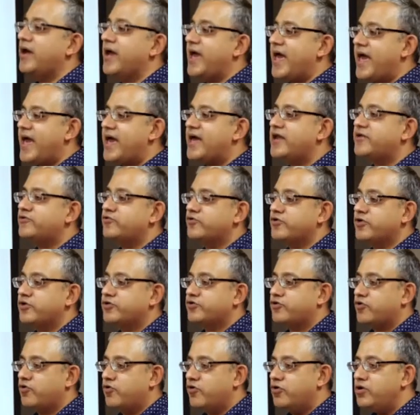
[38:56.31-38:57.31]
heir to the
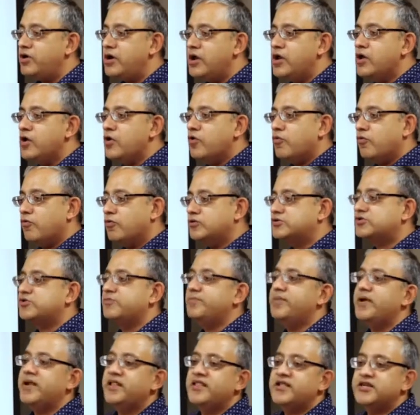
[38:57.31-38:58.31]
throne was to
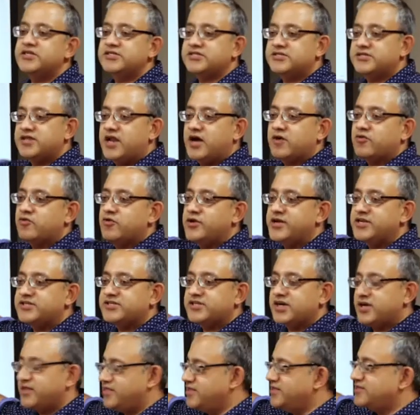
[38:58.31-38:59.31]
build
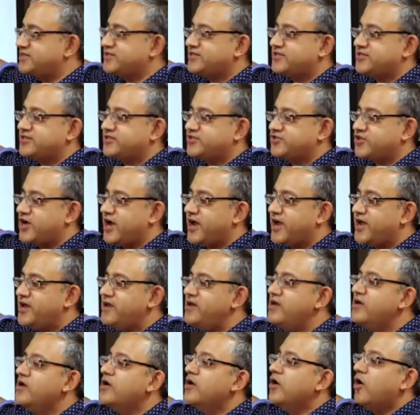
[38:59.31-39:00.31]
this
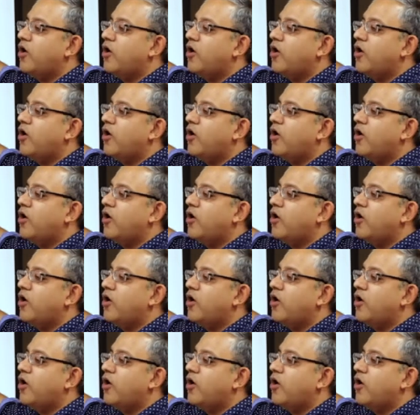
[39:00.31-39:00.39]
shrine